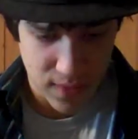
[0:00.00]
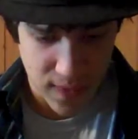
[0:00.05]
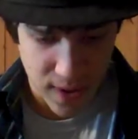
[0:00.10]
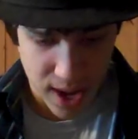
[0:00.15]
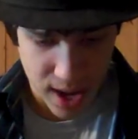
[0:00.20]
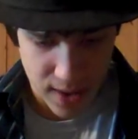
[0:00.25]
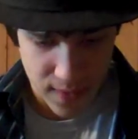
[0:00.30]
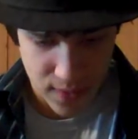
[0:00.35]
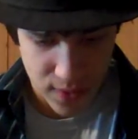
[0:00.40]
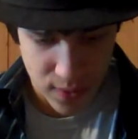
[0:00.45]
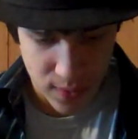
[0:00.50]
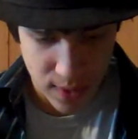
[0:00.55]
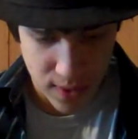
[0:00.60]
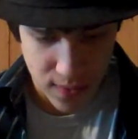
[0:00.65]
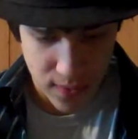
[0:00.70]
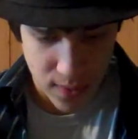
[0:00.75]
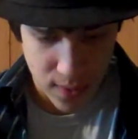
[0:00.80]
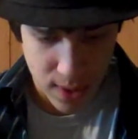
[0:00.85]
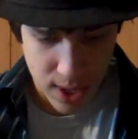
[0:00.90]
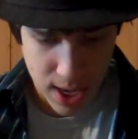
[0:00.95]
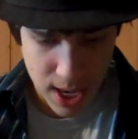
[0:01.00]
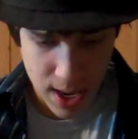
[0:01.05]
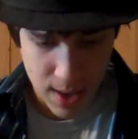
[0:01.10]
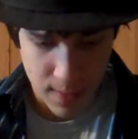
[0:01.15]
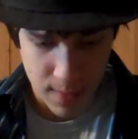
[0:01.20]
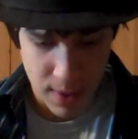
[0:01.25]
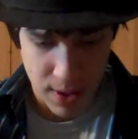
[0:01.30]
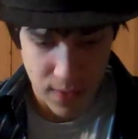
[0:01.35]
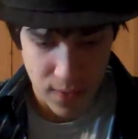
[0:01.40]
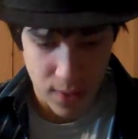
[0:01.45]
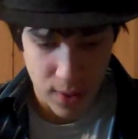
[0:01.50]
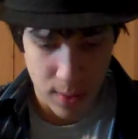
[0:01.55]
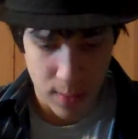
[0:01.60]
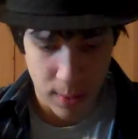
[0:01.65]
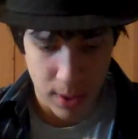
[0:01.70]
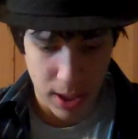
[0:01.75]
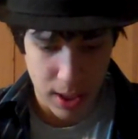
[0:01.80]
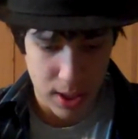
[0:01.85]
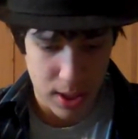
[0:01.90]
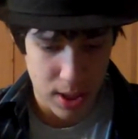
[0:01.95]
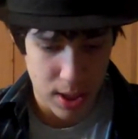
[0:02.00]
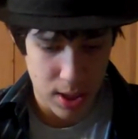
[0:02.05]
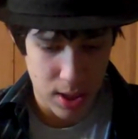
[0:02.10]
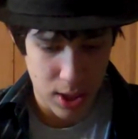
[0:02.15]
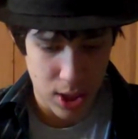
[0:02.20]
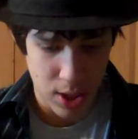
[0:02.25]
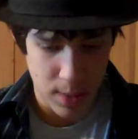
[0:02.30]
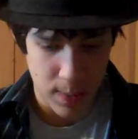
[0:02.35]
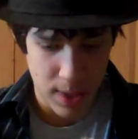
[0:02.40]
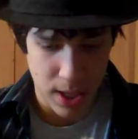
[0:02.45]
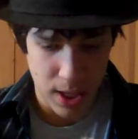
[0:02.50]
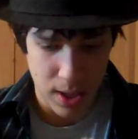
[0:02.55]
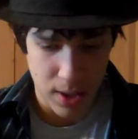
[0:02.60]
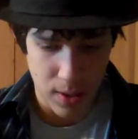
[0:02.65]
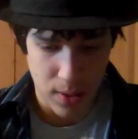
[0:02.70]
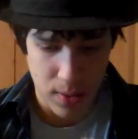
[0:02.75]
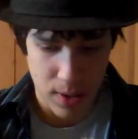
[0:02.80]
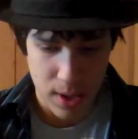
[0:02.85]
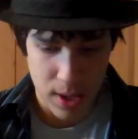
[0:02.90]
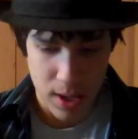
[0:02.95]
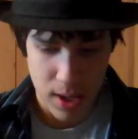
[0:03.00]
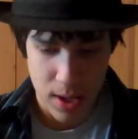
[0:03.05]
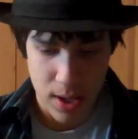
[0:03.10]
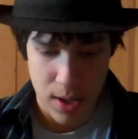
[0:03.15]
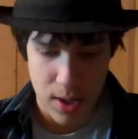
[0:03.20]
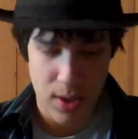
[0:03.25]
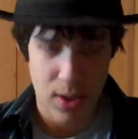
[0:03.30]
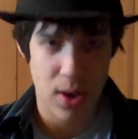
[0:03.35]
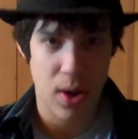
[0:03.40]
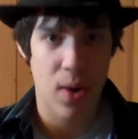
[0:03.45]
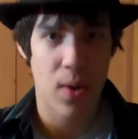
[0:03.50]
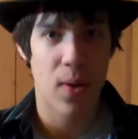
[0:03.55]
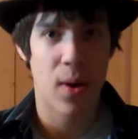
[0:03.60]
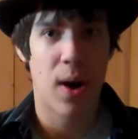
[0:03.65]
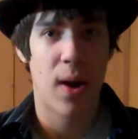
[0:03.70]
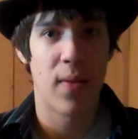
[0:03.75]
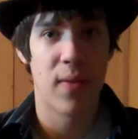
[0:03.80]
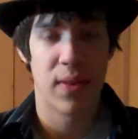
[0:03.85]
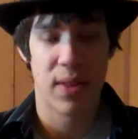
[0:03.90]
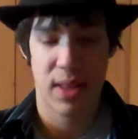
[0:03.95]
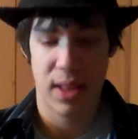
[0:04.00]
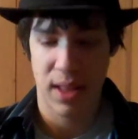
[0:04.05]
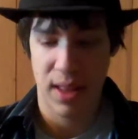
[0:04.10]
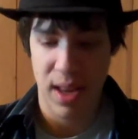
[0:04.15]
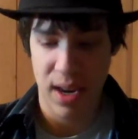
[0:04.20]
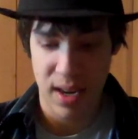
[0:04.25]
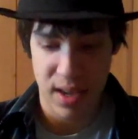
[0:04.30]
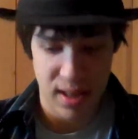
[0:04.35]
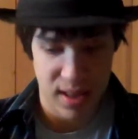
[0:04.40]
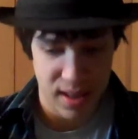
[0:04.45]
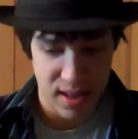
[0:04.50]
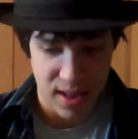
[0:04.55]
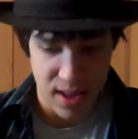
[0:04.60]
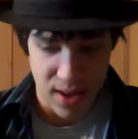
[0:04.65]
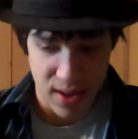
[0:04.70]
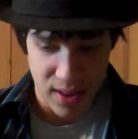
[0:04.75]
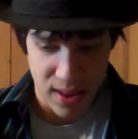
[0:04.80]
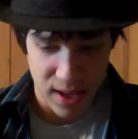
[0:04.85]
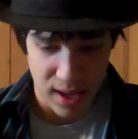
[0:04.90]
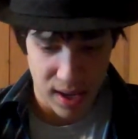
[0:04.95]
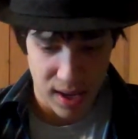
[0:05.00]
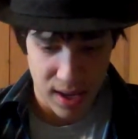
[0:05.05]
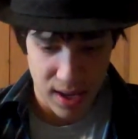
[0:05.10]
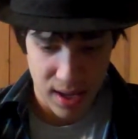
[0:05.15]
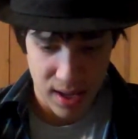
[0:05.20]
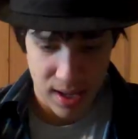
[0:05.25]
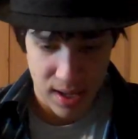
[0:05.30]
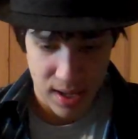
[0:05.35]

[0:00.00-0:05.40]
534 MP4 Plus GPU. So obviously, that doesn't sound like